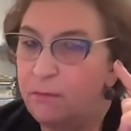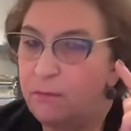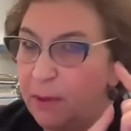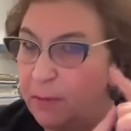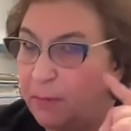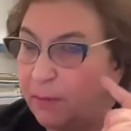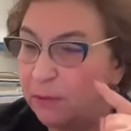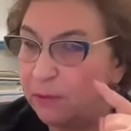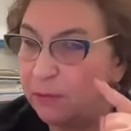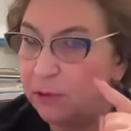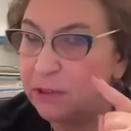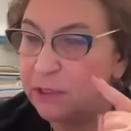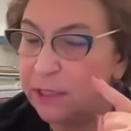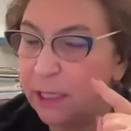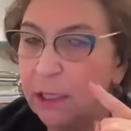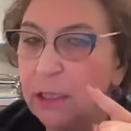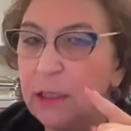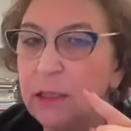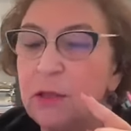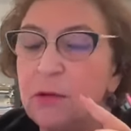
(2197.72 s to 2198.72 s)
people will
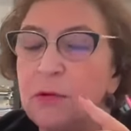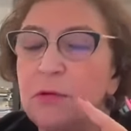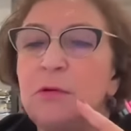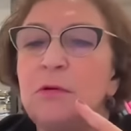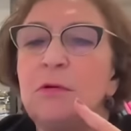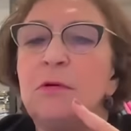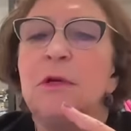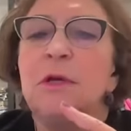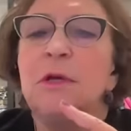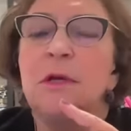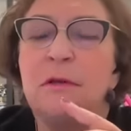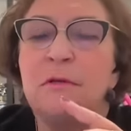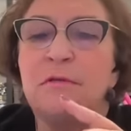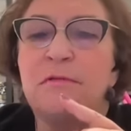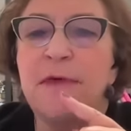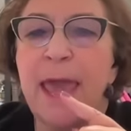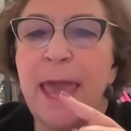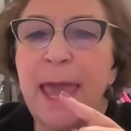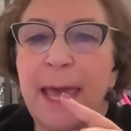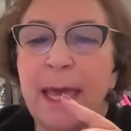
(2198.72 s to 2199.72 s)
tell you
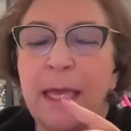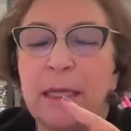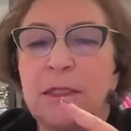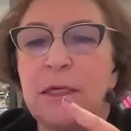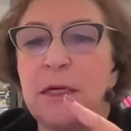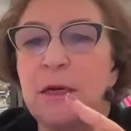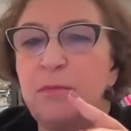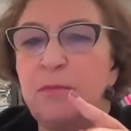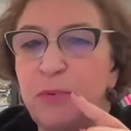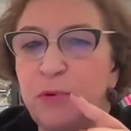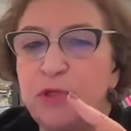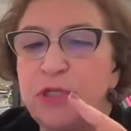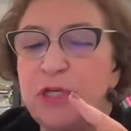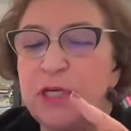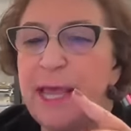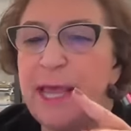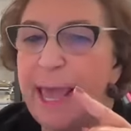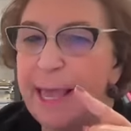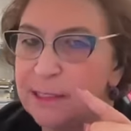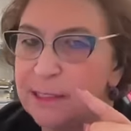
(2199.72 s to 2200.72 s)
that
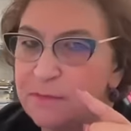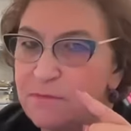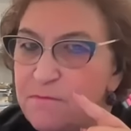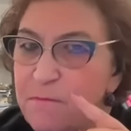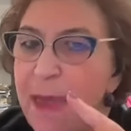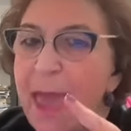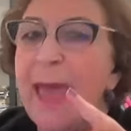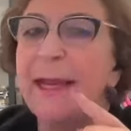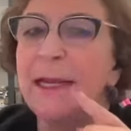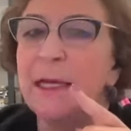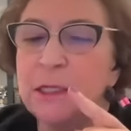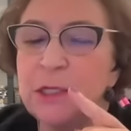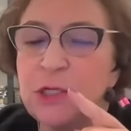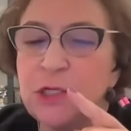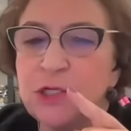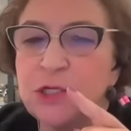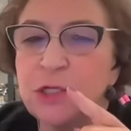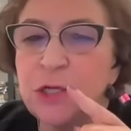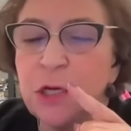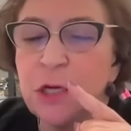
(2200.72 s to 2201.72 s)
Putin has
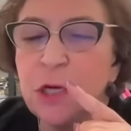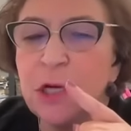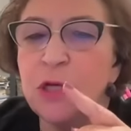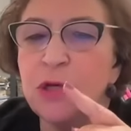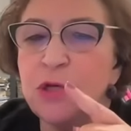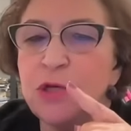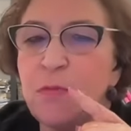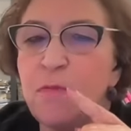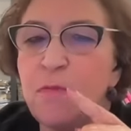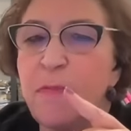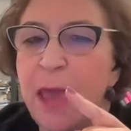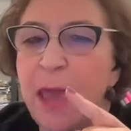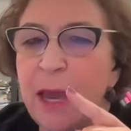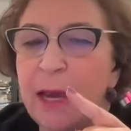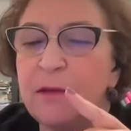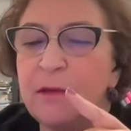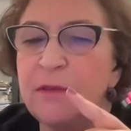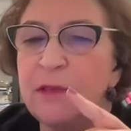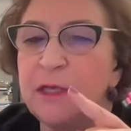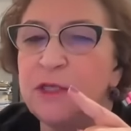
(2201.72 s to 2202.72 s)
managed to
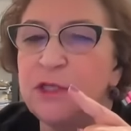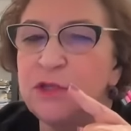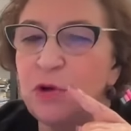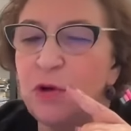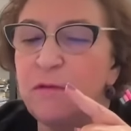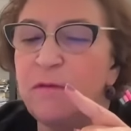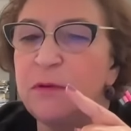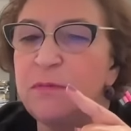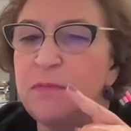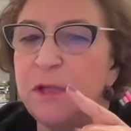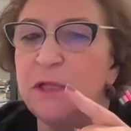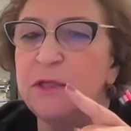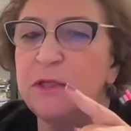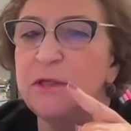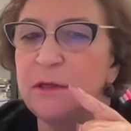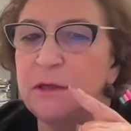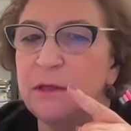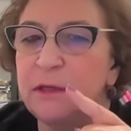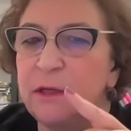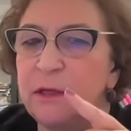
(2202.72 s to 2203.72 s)
back the Soviet
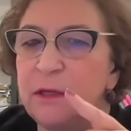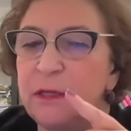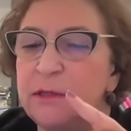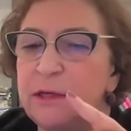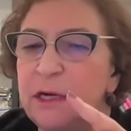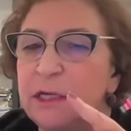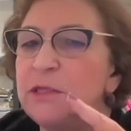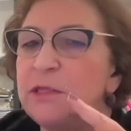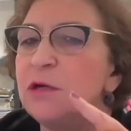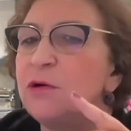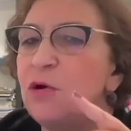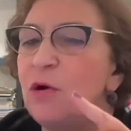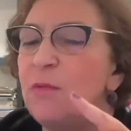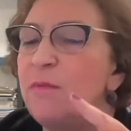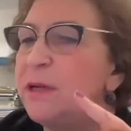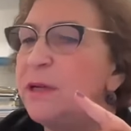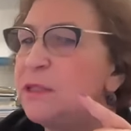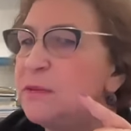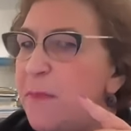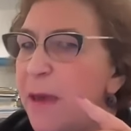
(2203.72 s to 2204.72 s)
military industrial
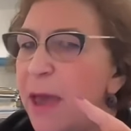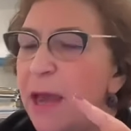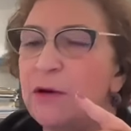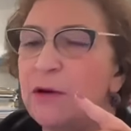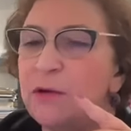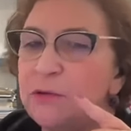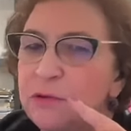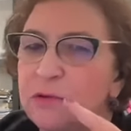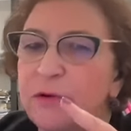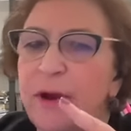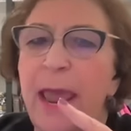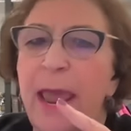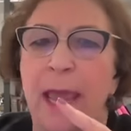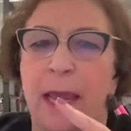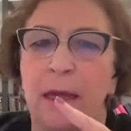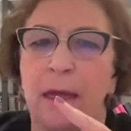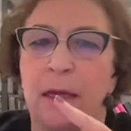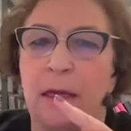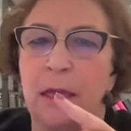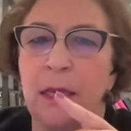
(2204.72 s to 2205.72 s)
complex back on
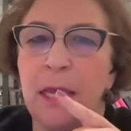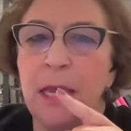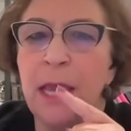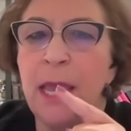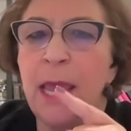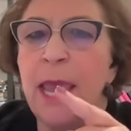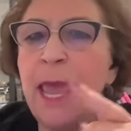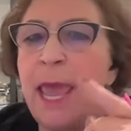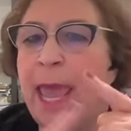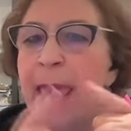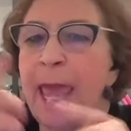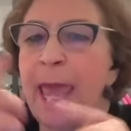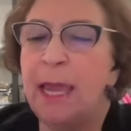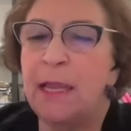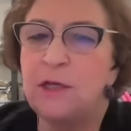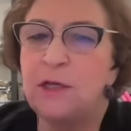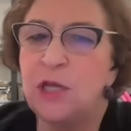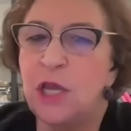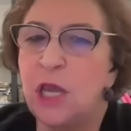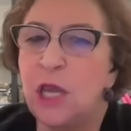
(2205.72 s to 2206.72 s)
track.
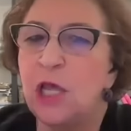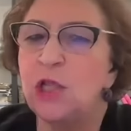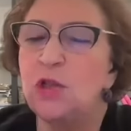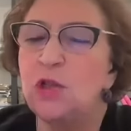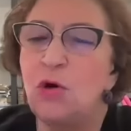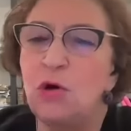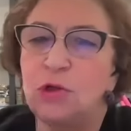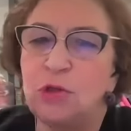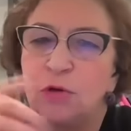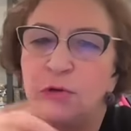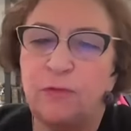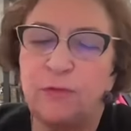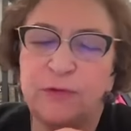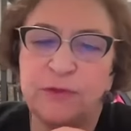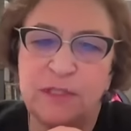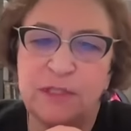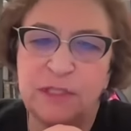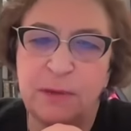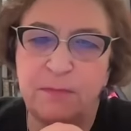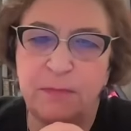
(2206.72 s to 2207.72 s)
And a lot of
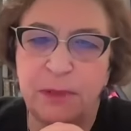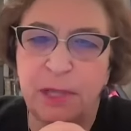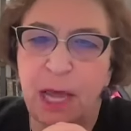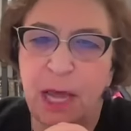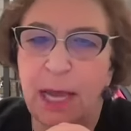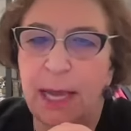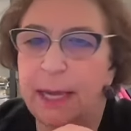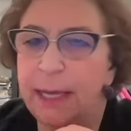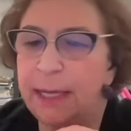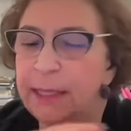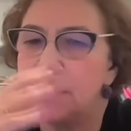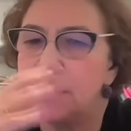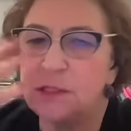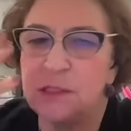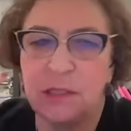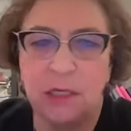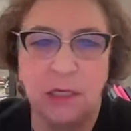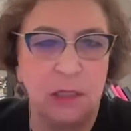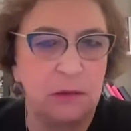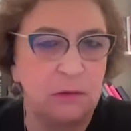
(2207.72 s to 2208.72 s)

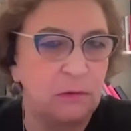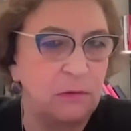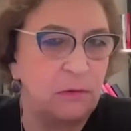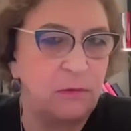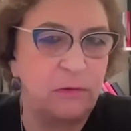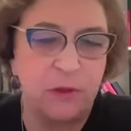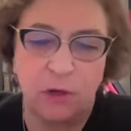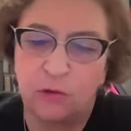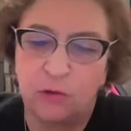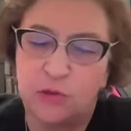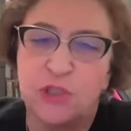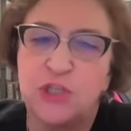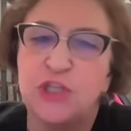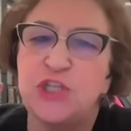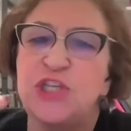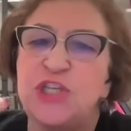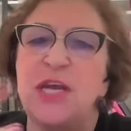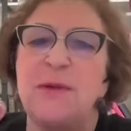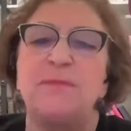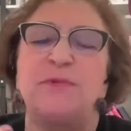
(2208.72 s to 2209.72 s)
supplies, uh, those
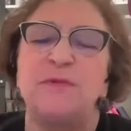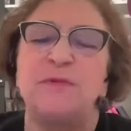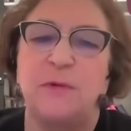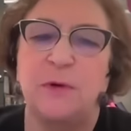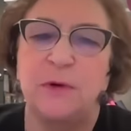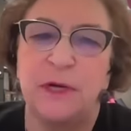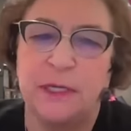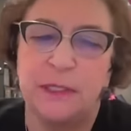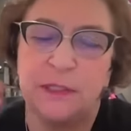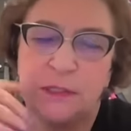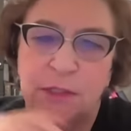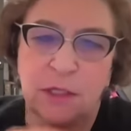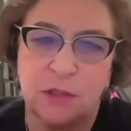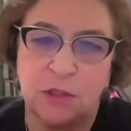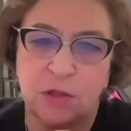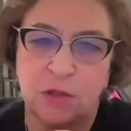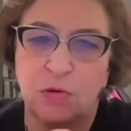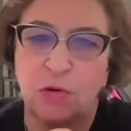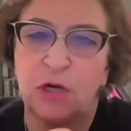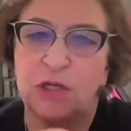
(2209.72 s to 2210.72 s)
chips, for
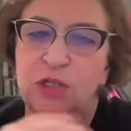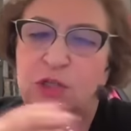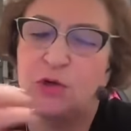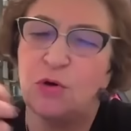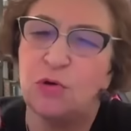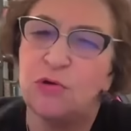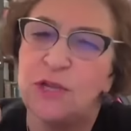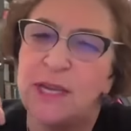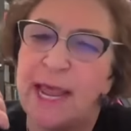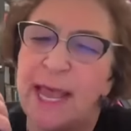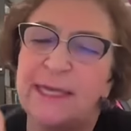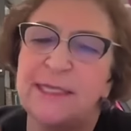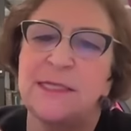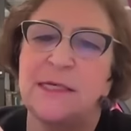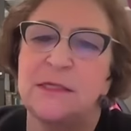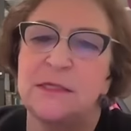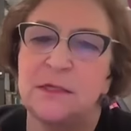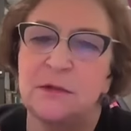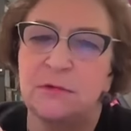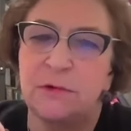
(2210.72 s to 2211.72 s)
instance, who are so
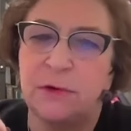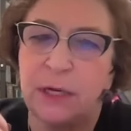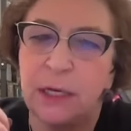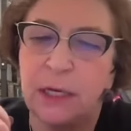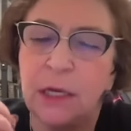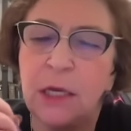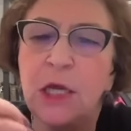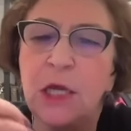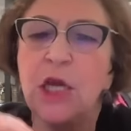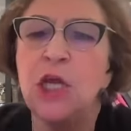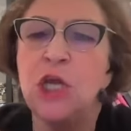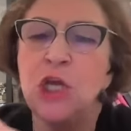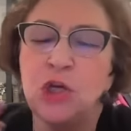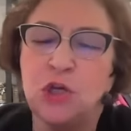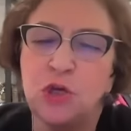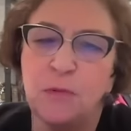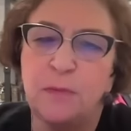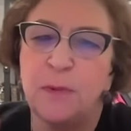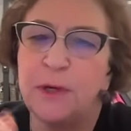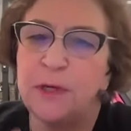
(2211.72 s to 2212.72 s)
necessary
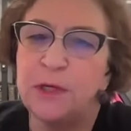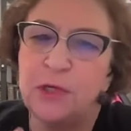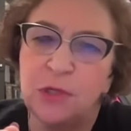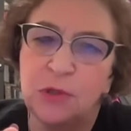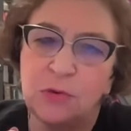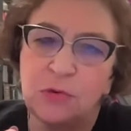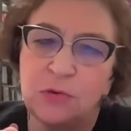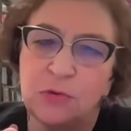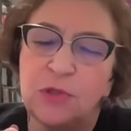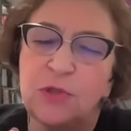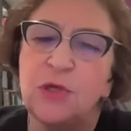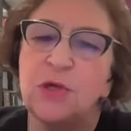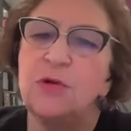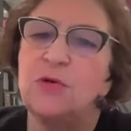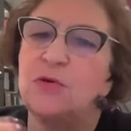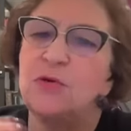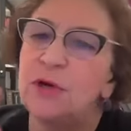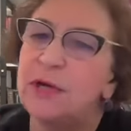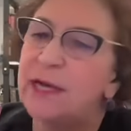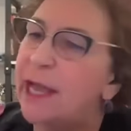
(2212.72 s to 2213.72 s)
to produce, you
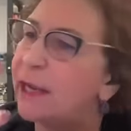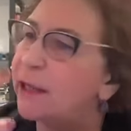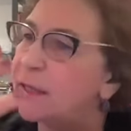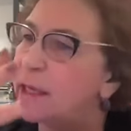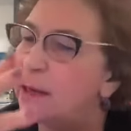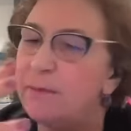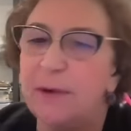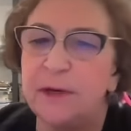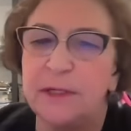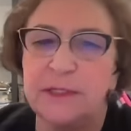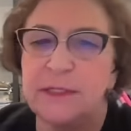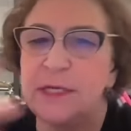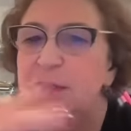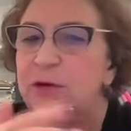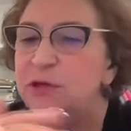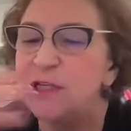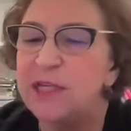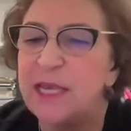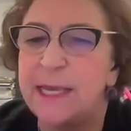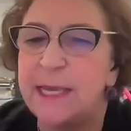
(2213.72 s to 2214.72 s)
know, calibers, you
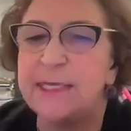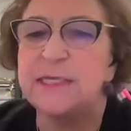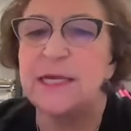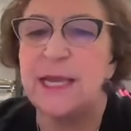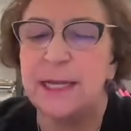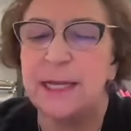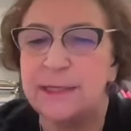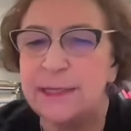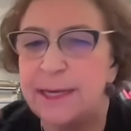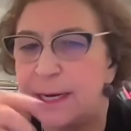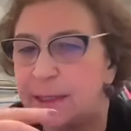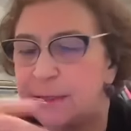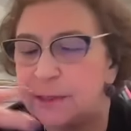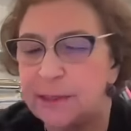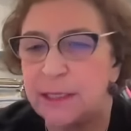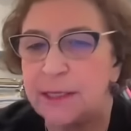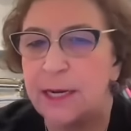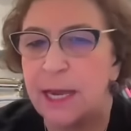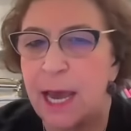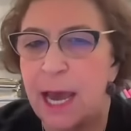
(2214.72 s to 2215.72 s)
know, Iskanders
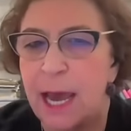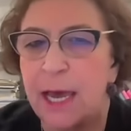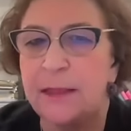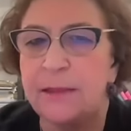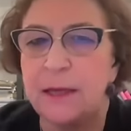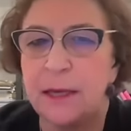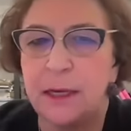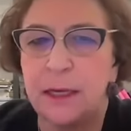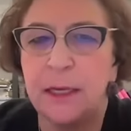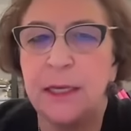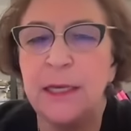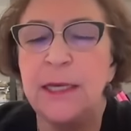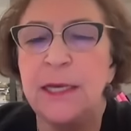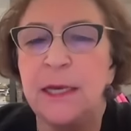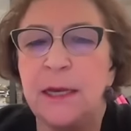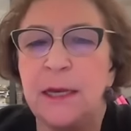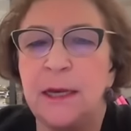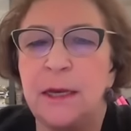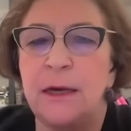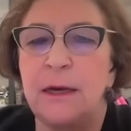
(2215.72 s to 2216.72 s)
and other
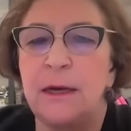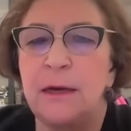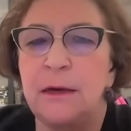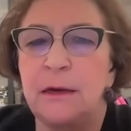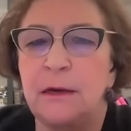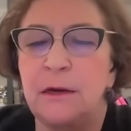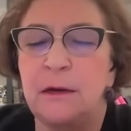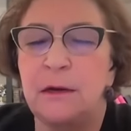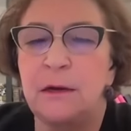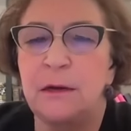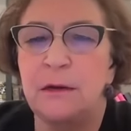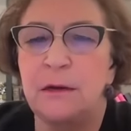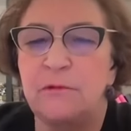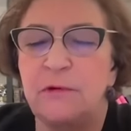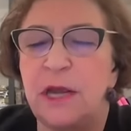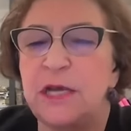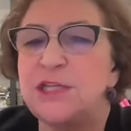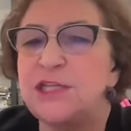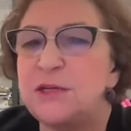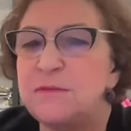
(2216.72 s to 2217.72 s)
uh, uh,
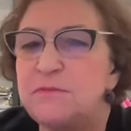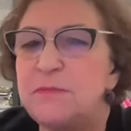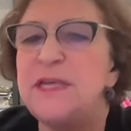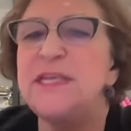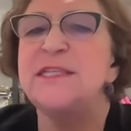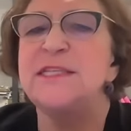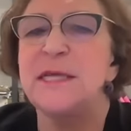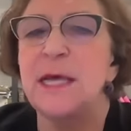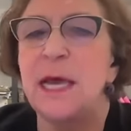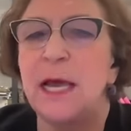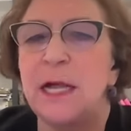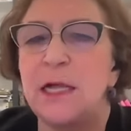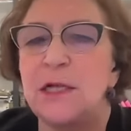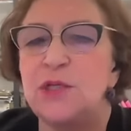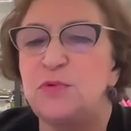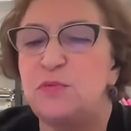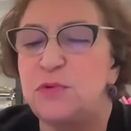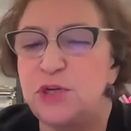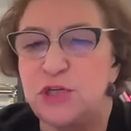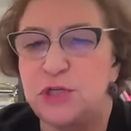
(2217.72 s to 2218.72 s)
Russian
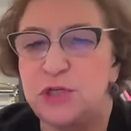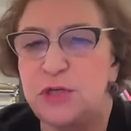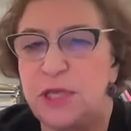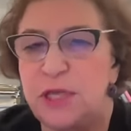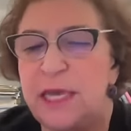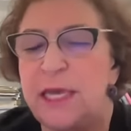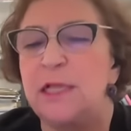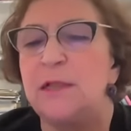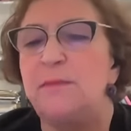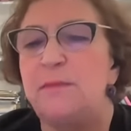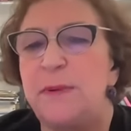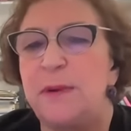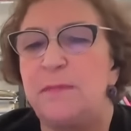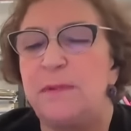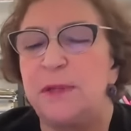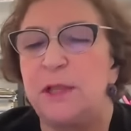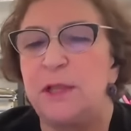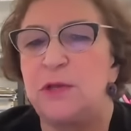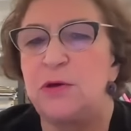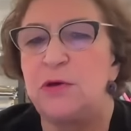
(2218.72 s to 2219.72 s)
missiles, which kill
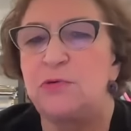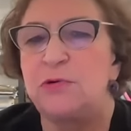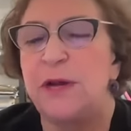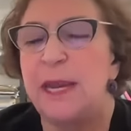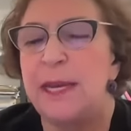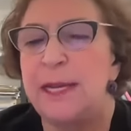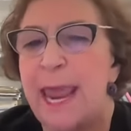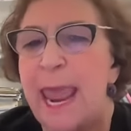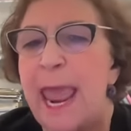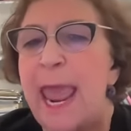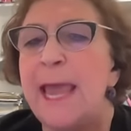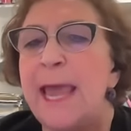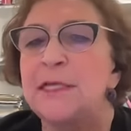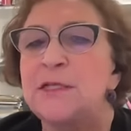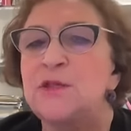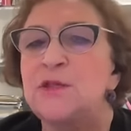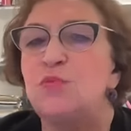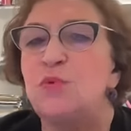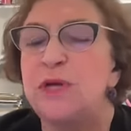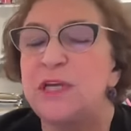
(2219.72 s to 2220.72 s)
people in Ukraine
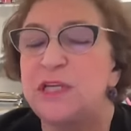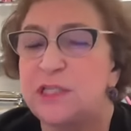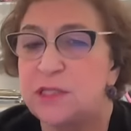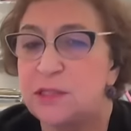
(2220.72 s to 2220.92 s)
as we